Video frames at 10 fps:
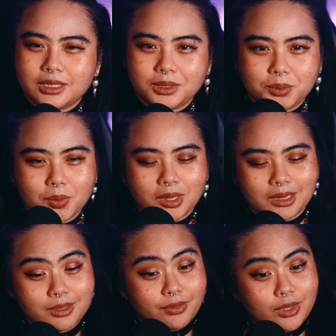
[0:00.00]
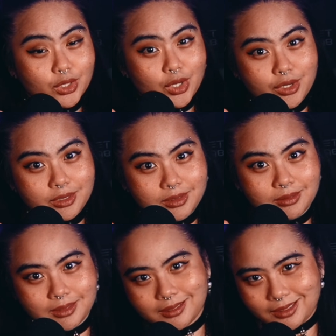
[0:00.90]
to lift the curtain
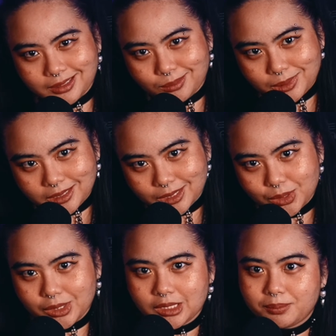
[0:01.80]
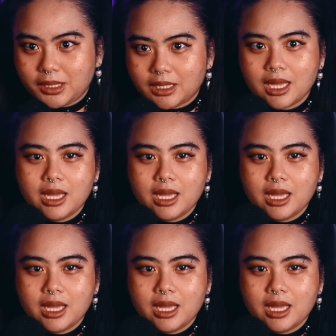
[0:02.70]
a little bit, so to speak.